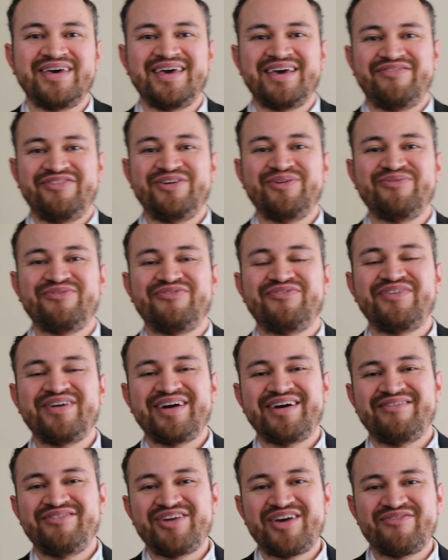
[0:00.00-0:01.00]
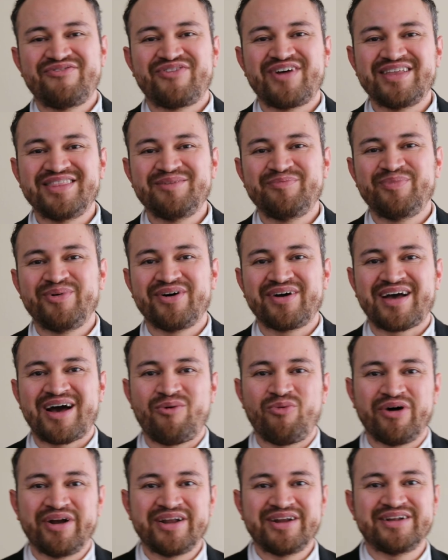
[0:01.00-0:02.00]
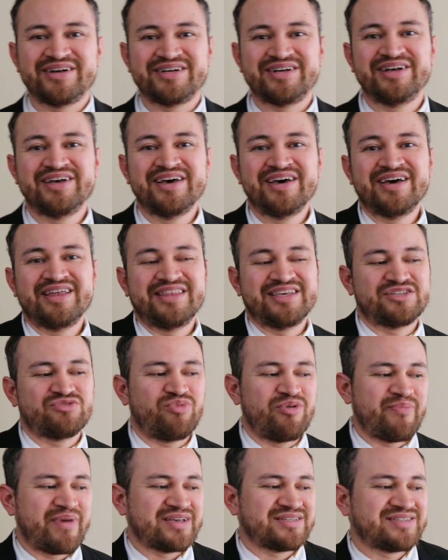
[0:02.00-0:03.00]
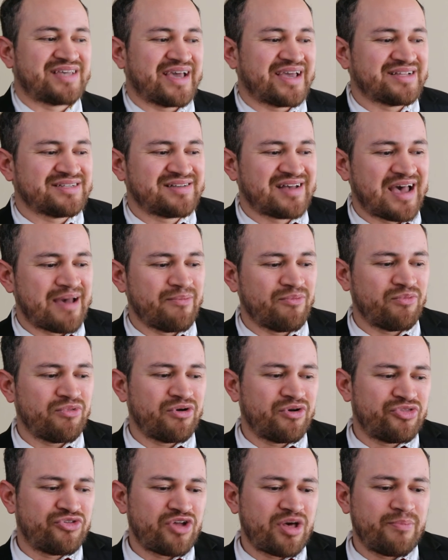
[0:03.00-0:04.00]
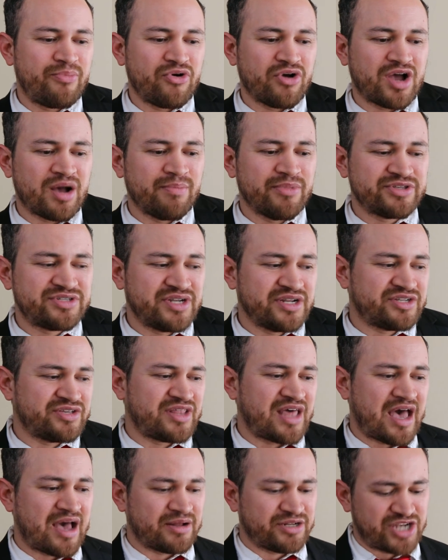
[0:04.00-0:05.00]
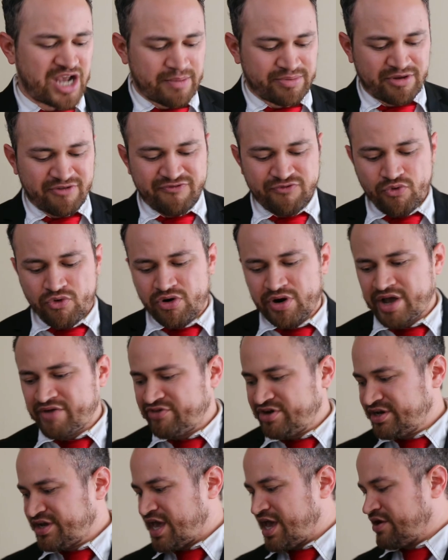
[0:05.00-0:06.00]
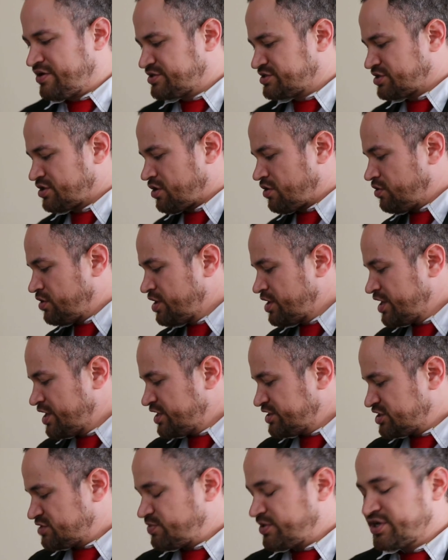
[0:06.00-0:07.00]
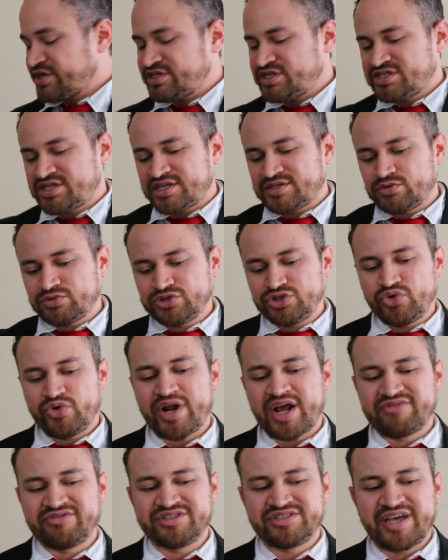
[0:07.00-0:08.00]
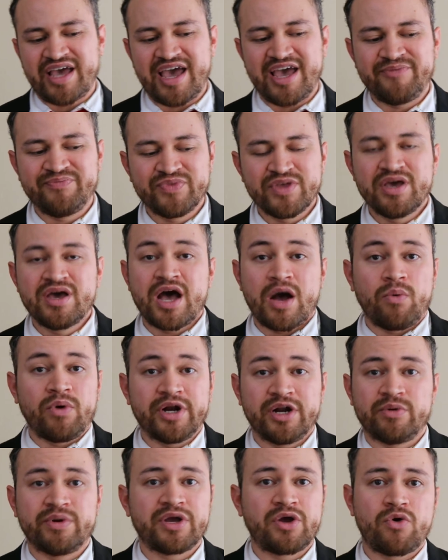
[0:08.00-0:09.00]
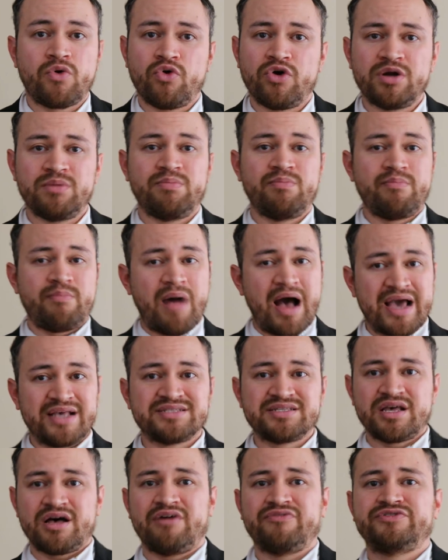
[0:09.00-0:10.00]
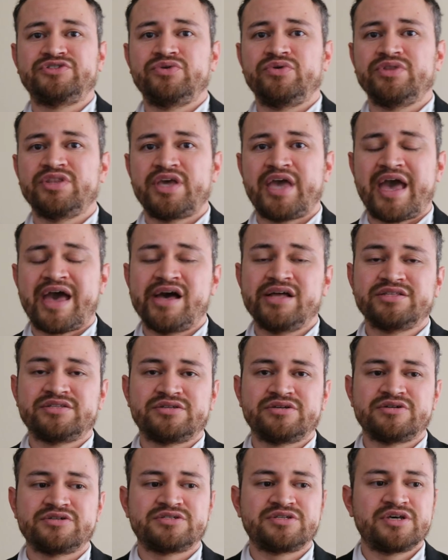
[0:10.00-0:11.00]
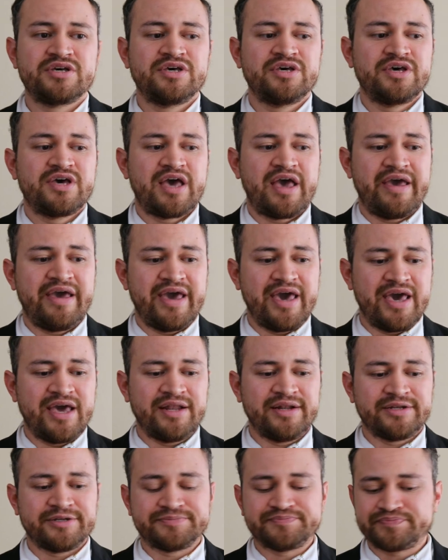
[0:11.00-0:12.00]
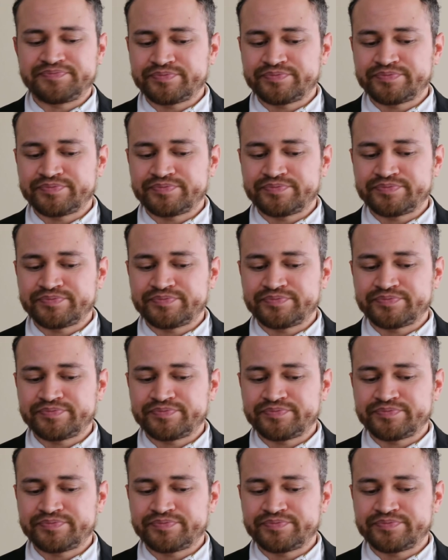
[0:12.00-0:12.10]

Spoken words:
if you've read the book, this will be my second time through that book. I'm listening to that chapter 4 every day or so, just because he says do it every day. I want to record myself doing the answers. And